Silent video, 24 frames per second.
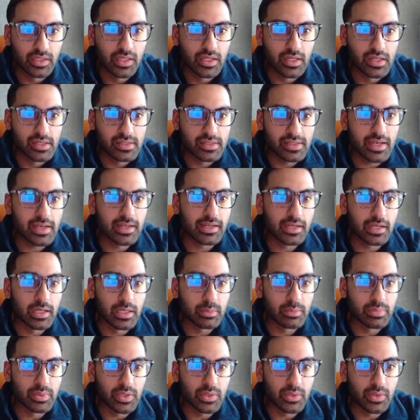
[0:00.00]
Setting
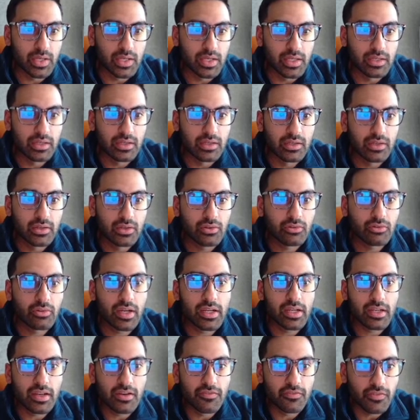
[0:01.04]
up, okay.
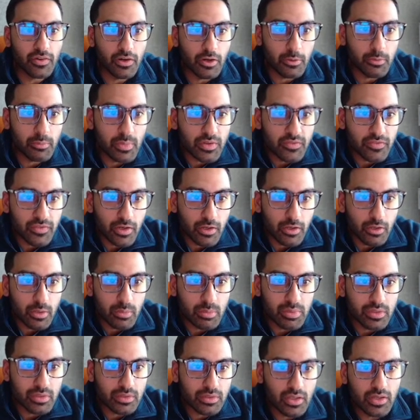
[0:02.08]
Create environment
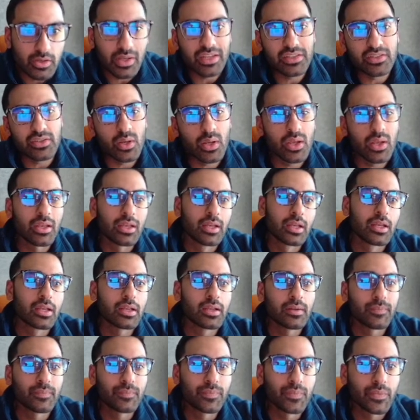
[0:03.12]
variable. Okay, so
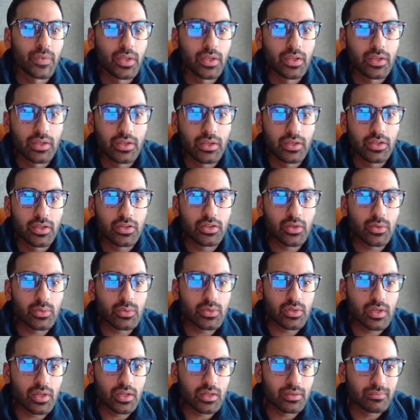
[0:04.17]
you don't
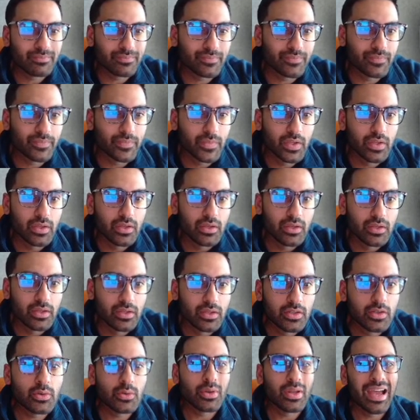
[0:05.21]

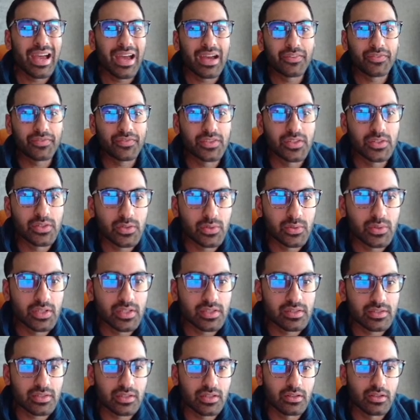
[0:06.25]
have to do
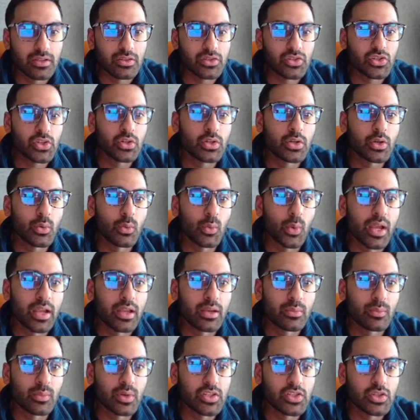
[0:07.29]
this. I'll show you a way
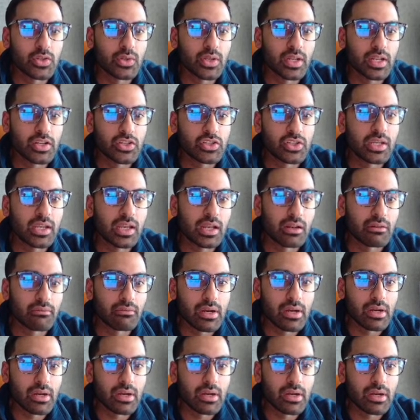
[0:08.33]
in which you can actually get
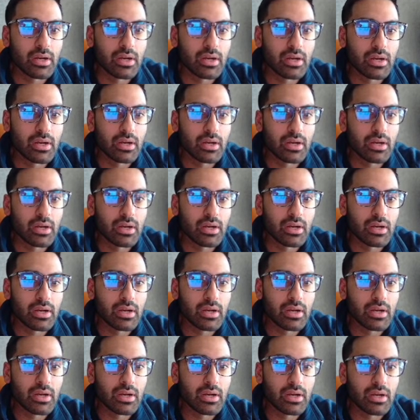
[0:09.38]
around, you know, doing
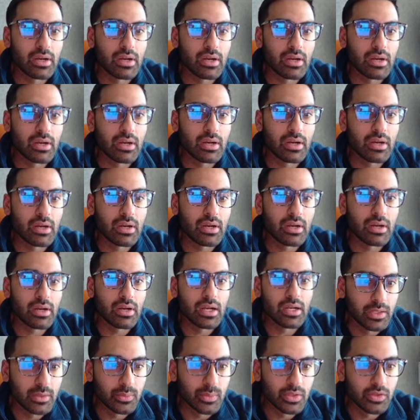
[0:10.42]
this, or if you're
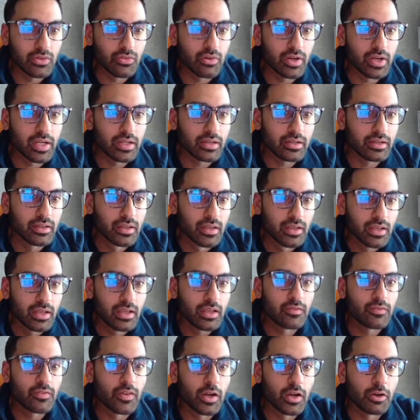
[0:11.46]
unfamiliar with creating
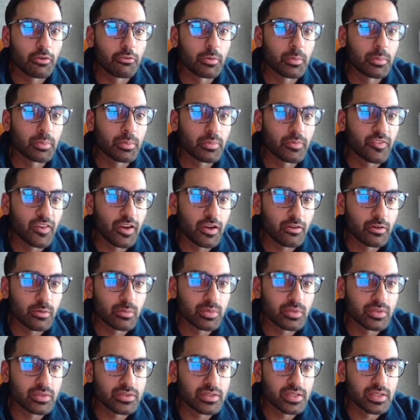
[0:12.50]
environment
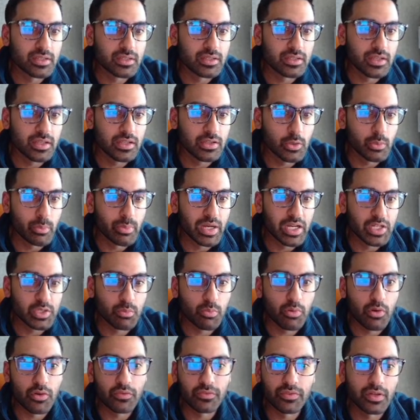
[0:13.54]
variables in your bash
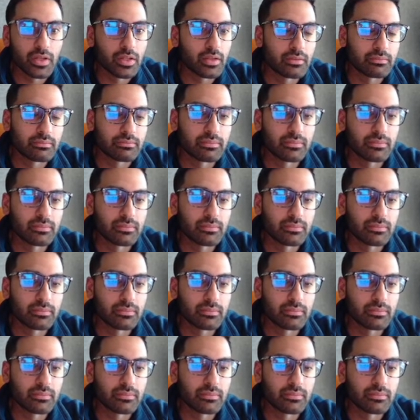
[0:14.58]
profile,